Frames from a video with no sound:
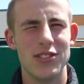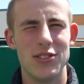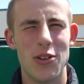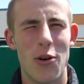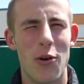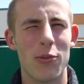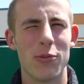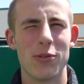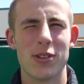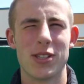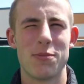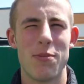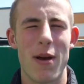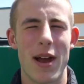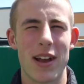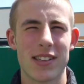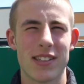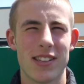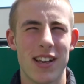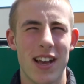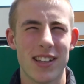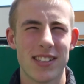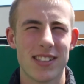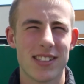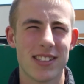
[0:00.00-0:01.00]
No one
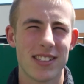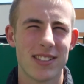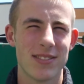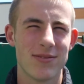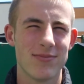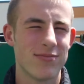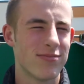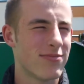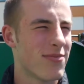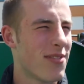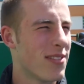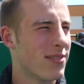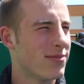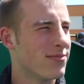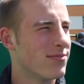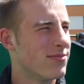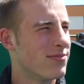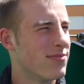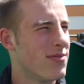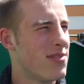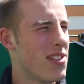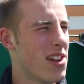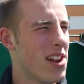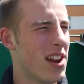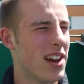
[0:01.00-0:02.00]
respects us.
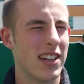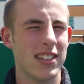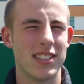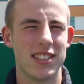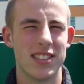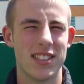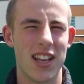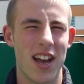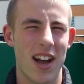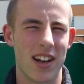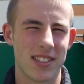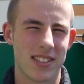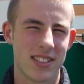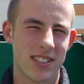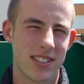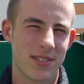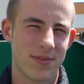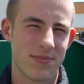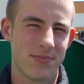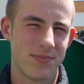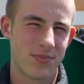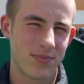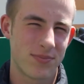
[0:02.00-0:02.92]
It sucks.